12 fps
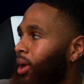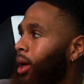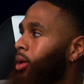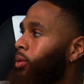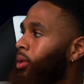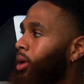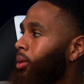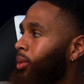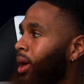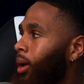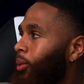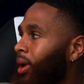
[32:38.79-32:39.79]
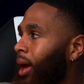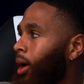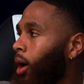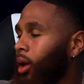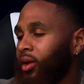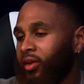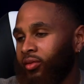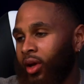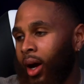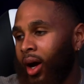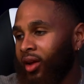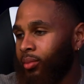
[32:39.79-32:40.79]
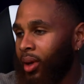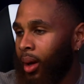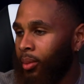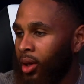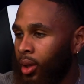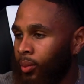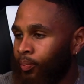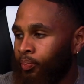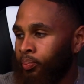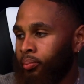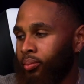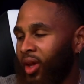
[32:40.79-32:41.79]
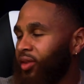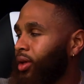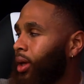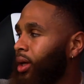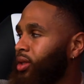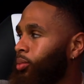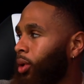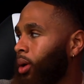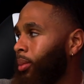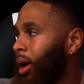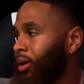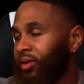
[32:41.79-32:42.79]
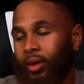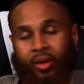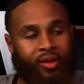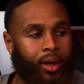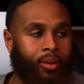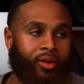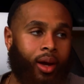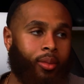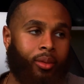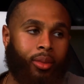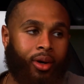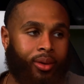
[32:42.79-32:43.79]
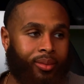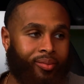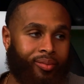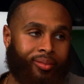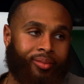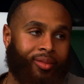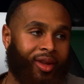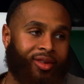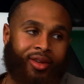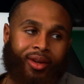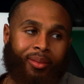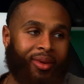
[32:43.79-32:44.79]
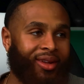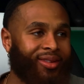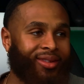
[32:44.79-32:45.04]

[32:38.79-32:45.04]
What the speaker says: Can't do that. We can't call ourselves guys, but I mean that's the catchy part about it. Because at the same time, it bump. It's something.